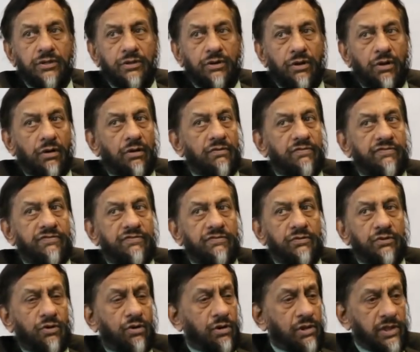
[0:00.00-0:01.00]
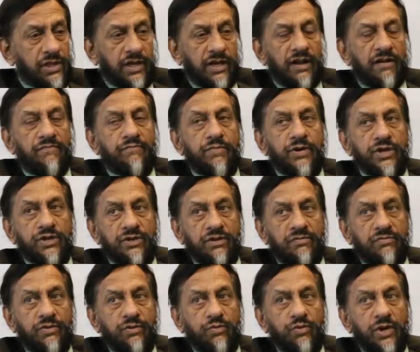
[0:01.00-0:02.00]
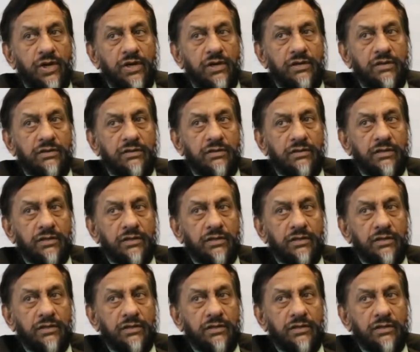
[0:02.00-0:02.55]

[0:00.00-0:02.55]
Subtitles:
of all the governments of the world.